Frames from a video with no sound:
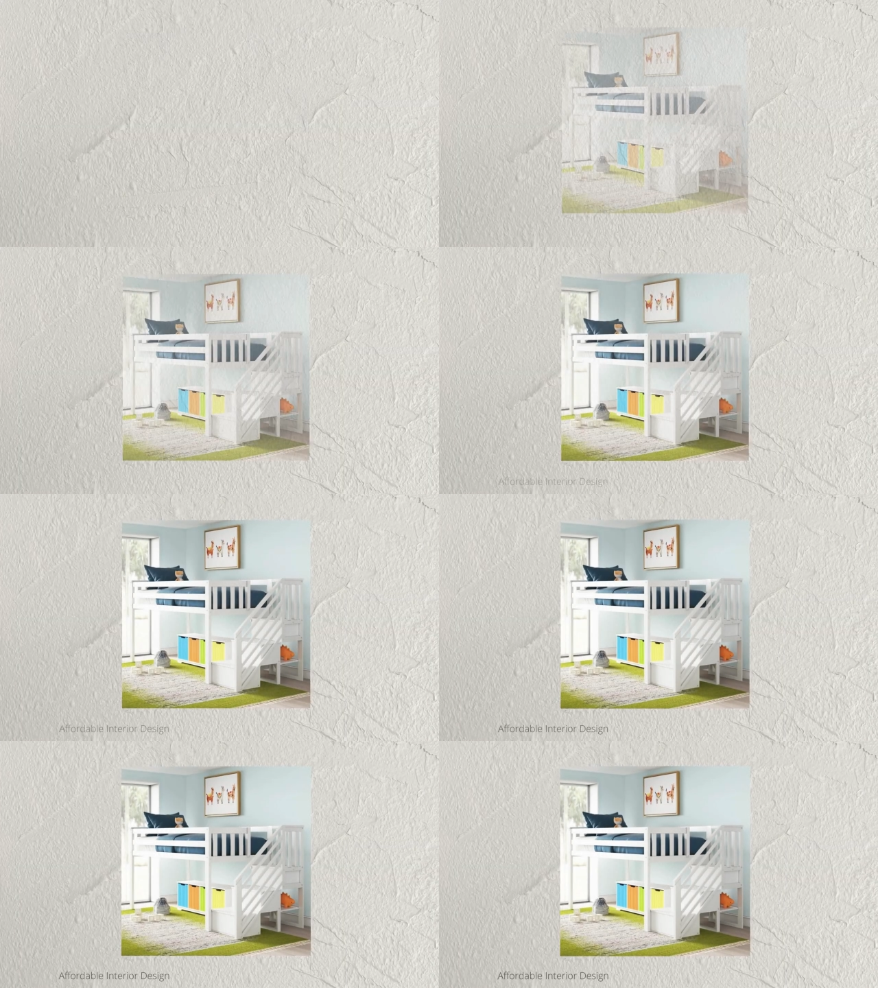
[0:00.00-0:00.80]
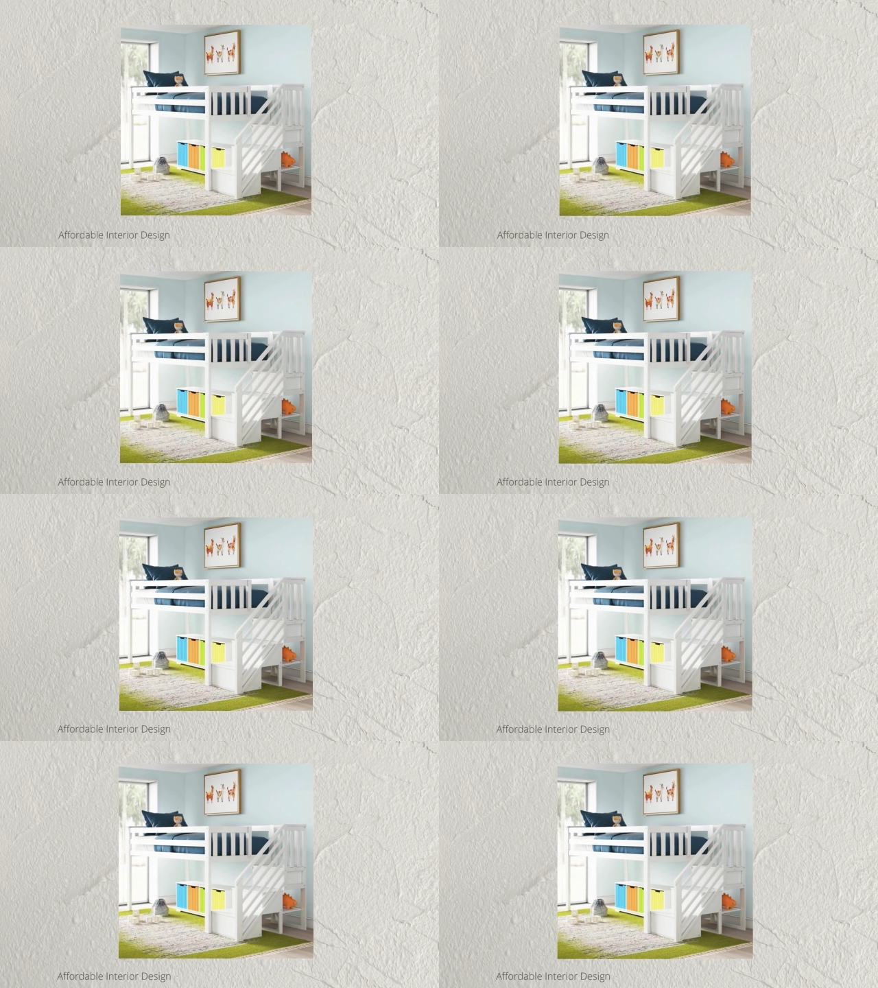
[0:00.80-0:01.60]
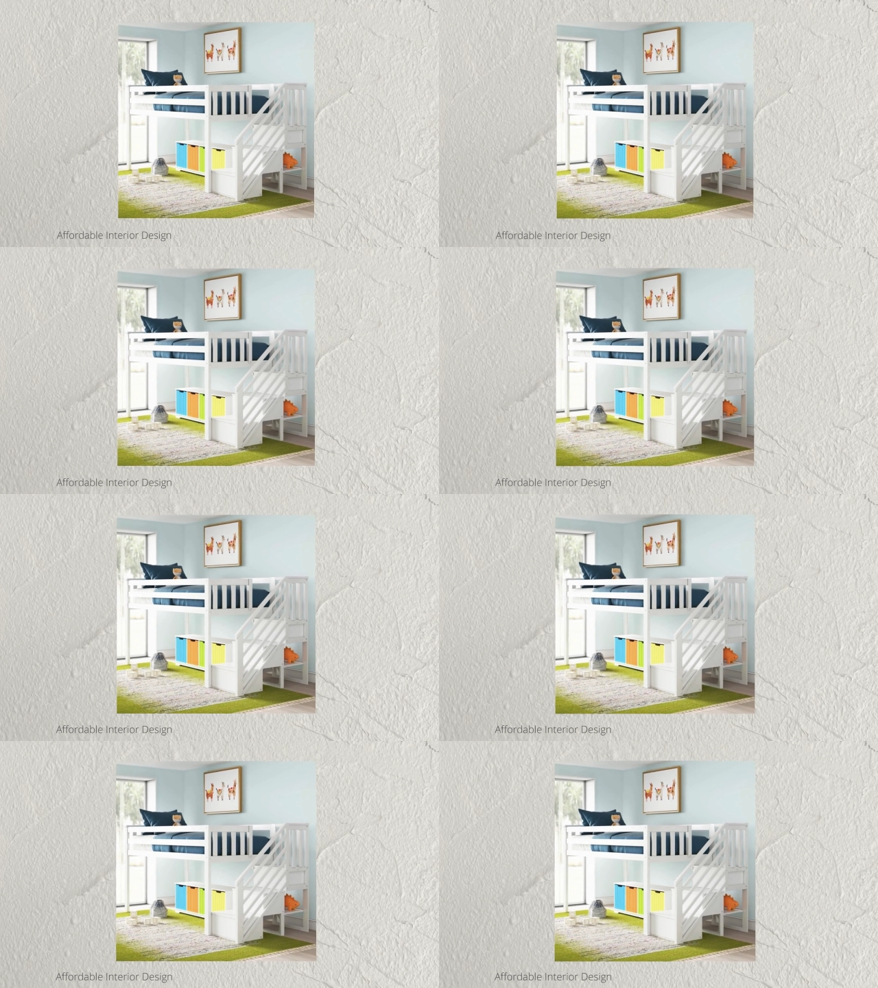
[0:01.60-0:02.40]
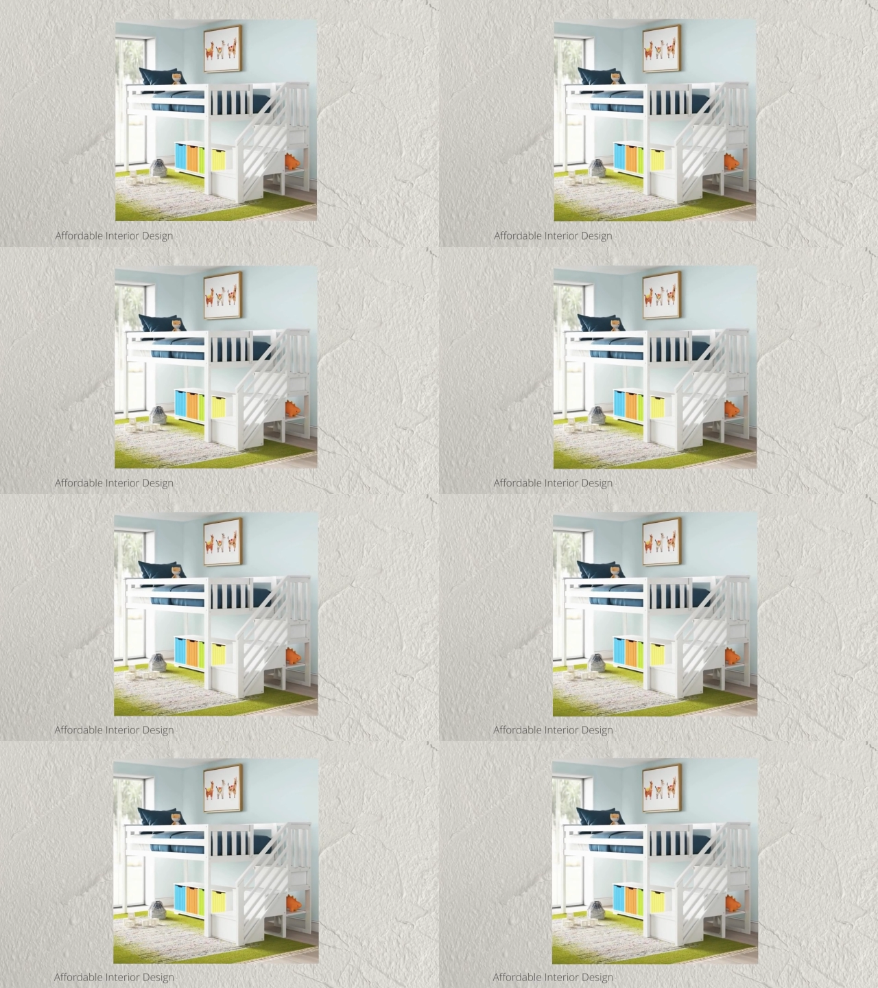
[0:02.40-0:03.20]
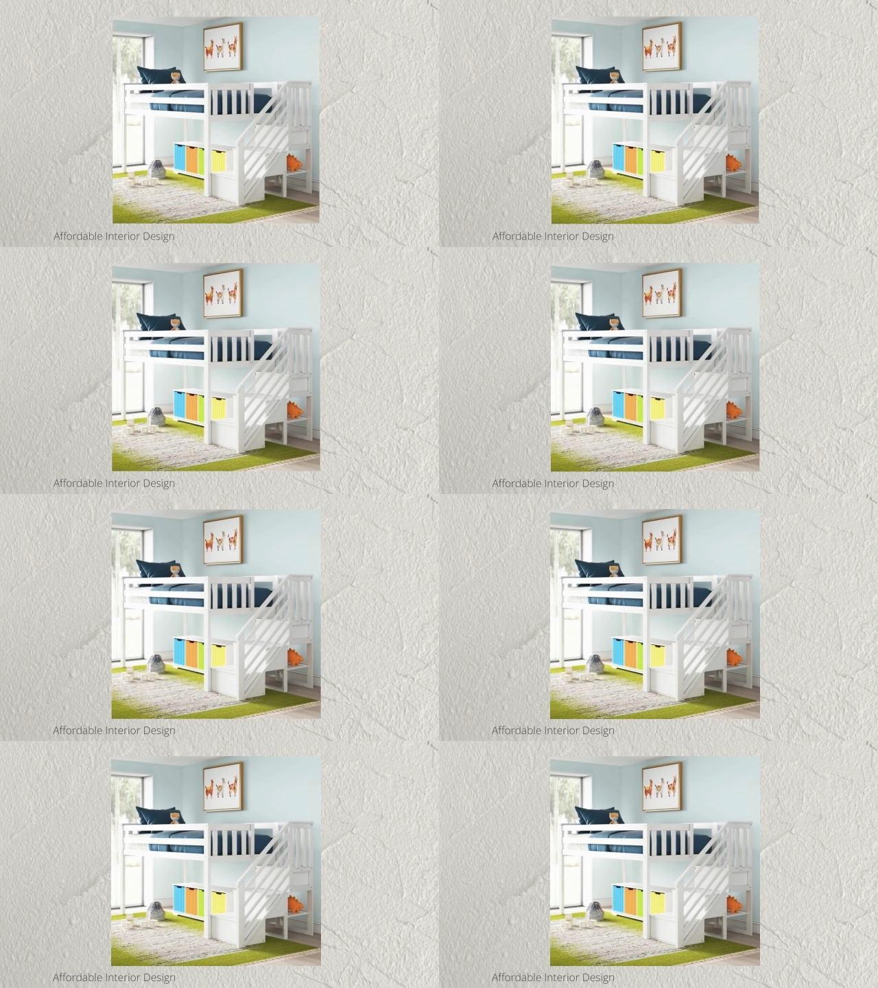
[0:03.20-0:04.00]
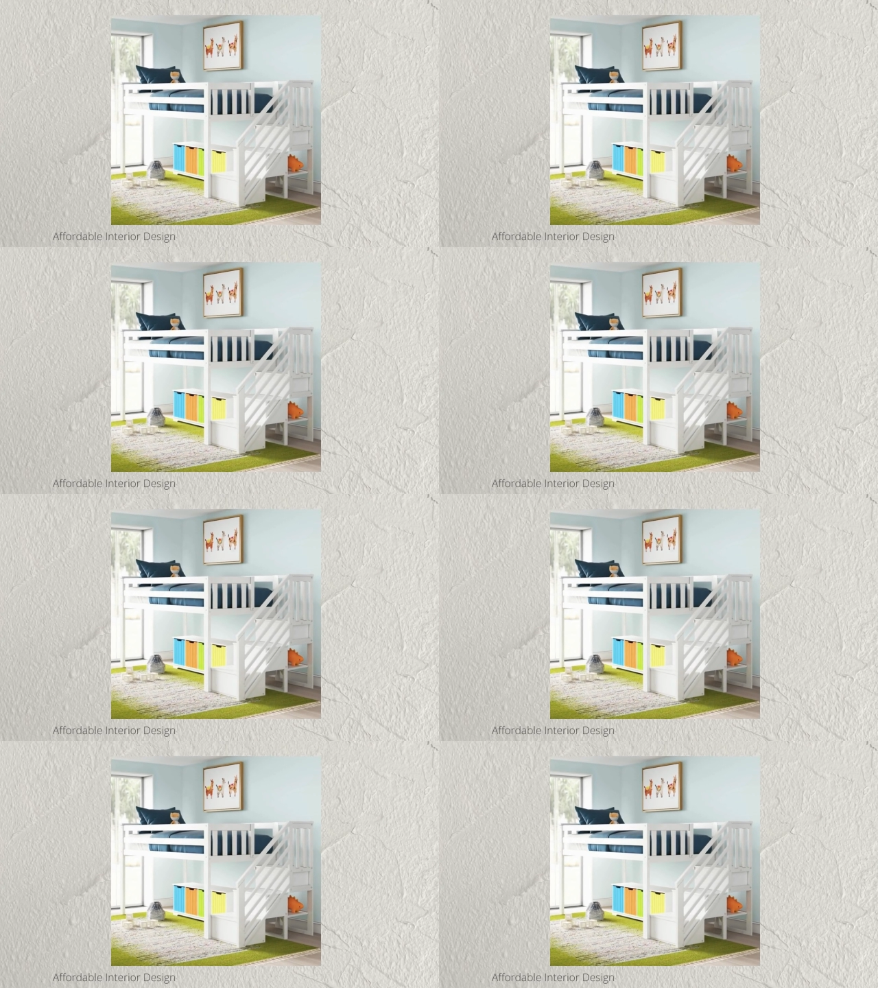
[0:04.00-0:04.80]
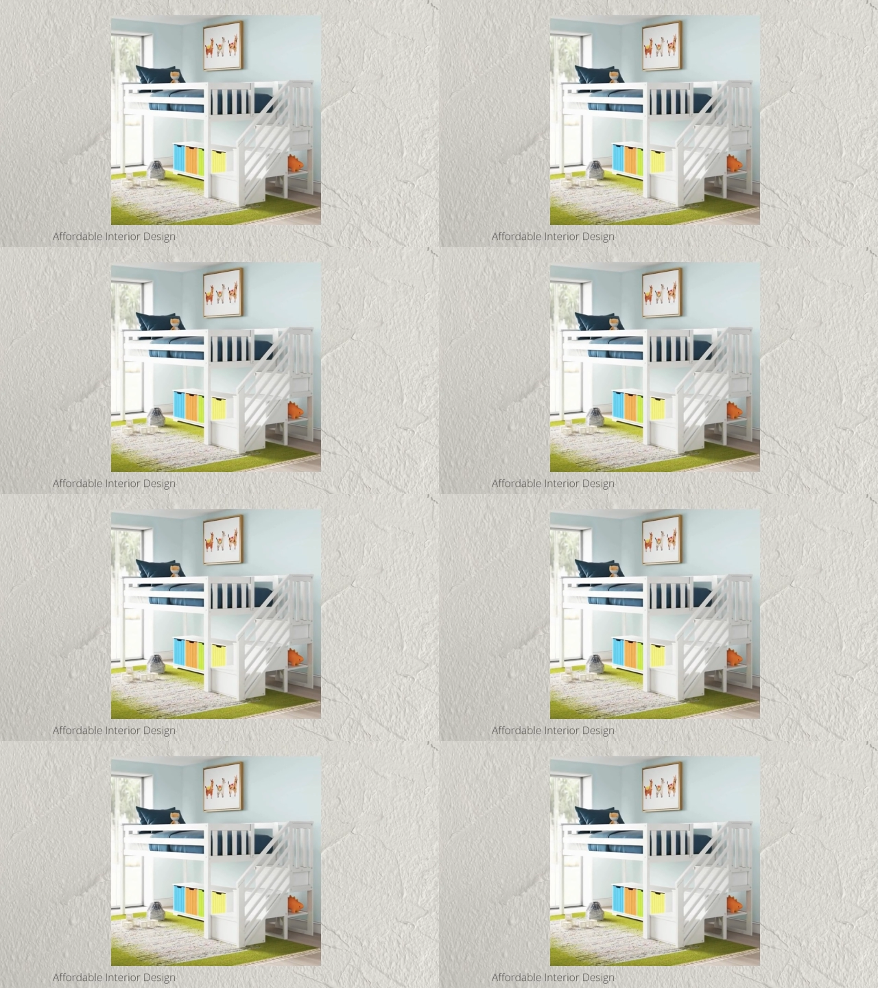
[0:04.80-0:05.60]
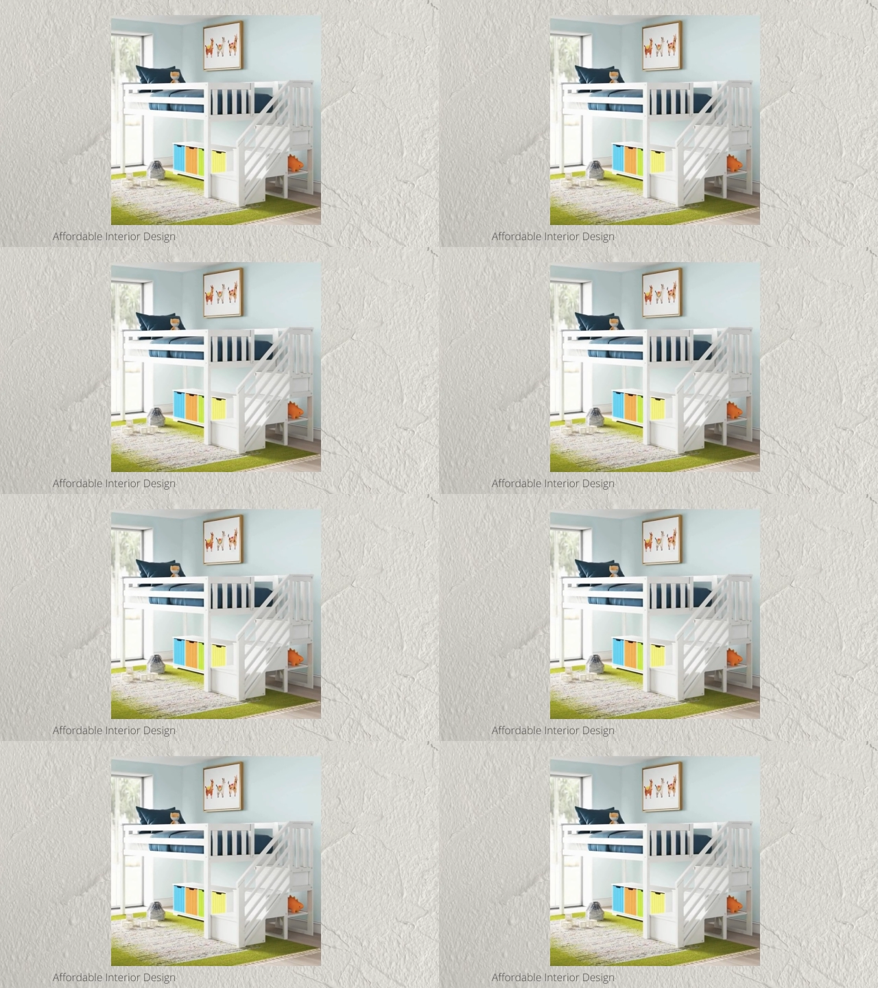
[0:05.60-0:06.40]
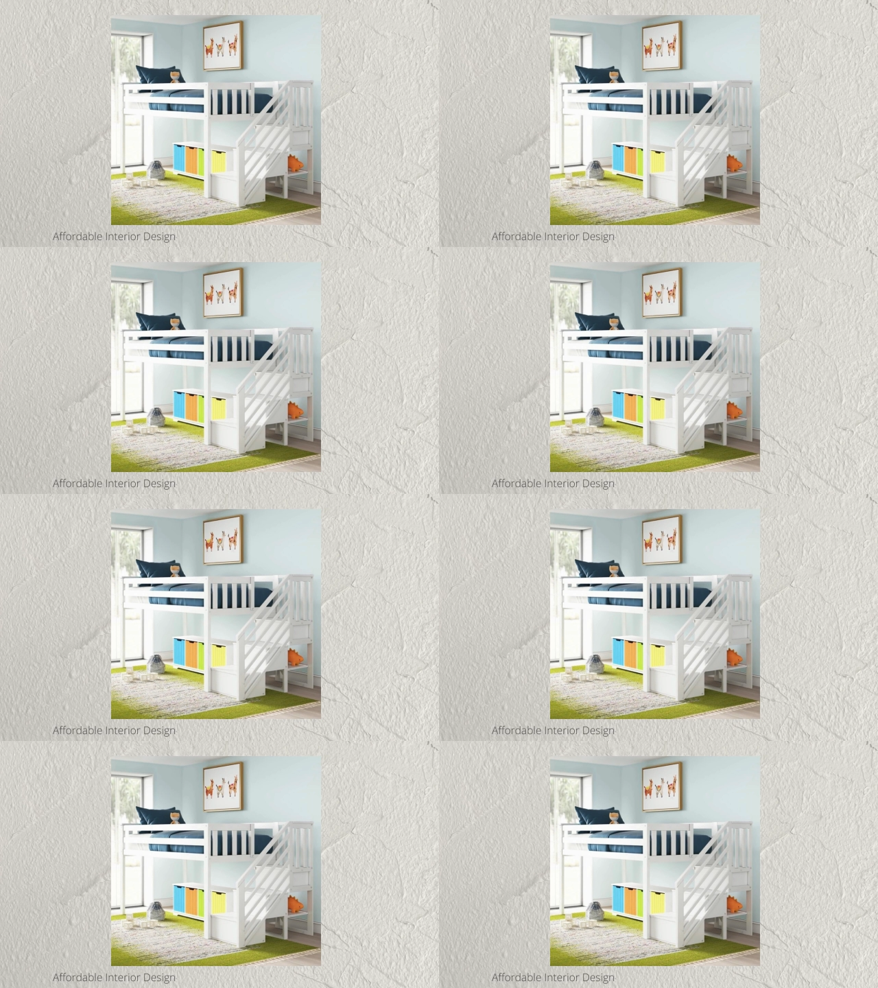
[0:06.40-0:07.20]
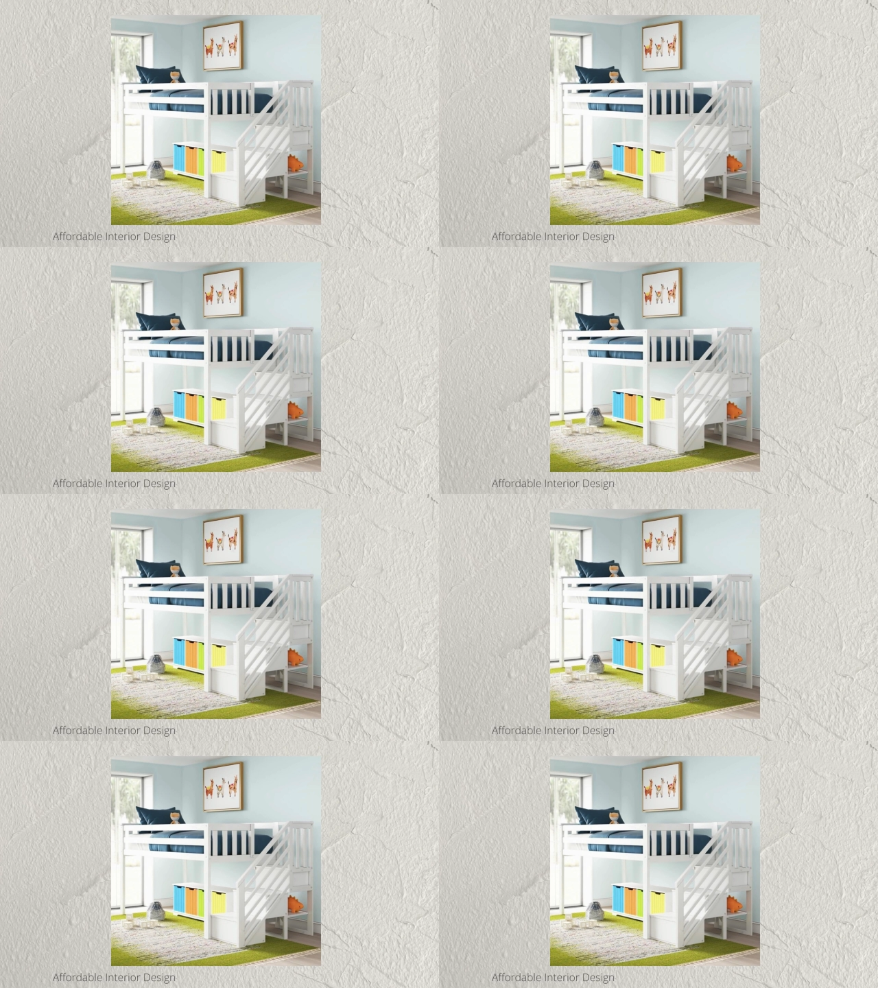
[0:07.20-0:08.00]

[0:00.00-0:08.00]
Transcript: [unreadable: no face in view]